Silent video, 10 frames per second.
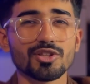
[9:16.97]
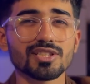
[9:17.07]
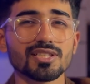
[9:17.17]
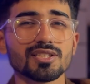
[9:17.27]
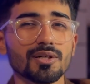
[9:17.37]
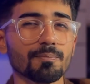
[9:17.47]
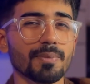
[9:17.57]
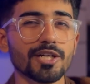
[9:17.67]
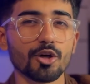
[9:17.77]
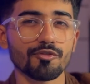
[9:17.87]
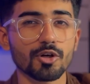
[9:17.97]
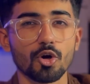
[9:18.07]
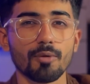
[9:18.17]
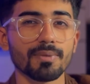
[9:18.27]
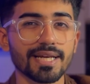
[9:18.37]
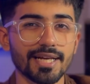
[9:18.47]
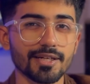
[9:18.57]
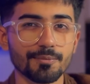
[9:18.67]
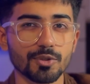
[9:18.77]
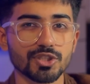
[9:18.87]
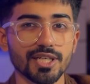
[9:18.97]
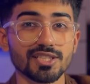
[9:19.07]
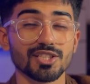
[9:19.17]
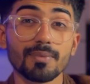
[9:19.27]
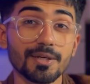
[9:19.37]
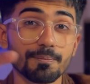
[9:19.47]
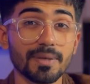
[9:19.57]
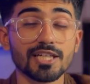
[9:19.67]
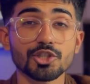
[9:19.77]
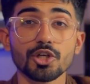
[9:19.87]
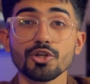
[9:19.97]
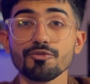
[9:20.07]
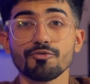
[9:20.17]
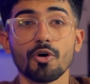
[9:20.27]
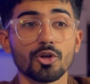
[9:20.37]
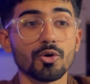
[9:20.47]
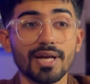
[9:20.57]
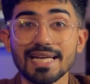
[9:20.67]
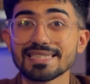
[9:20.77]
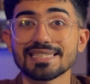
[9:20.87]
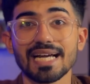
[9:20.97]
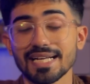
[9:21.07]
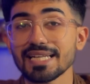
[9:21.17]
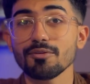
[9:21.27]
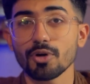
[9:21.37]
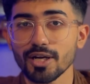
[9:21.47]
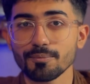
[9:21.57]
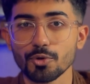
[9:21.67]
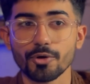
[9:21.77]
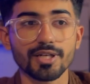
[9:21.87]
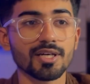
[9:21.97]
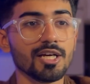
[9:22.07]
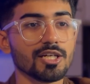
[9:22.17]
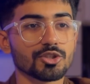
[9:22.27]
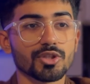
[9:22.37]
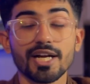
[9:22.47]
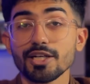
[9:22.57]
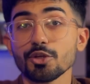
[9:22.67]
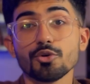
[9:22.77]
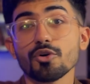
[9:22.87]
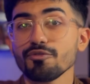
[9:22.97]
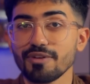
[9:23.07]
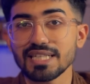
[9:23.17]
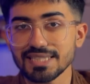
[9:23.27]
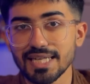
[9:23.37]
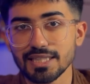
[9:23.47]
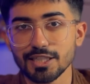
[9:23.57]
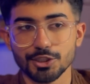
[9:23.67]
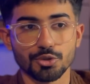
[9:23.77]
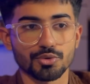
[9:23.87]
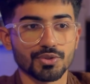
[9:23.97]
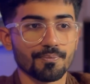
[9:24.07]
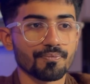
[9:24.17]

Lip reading: this is a bit of a complicated process, but make sure to follow exactly what I'm doing so that you don't face any issues.